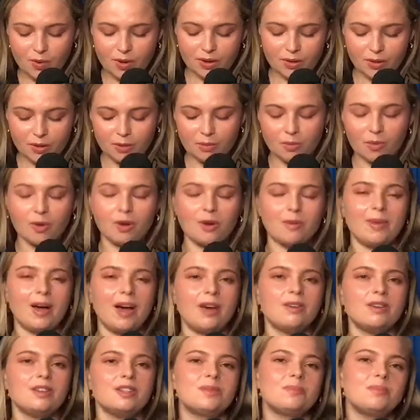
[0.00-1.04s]
to learn more
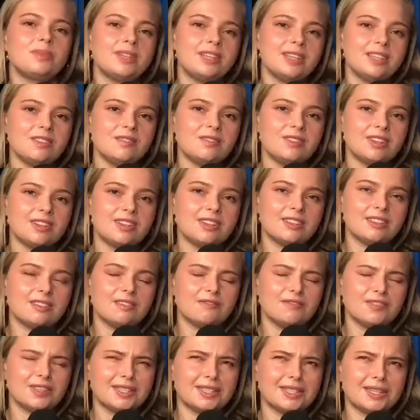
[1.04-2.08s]
about us, please
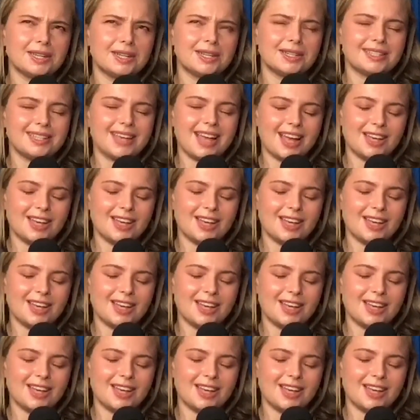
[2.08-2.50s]
visit us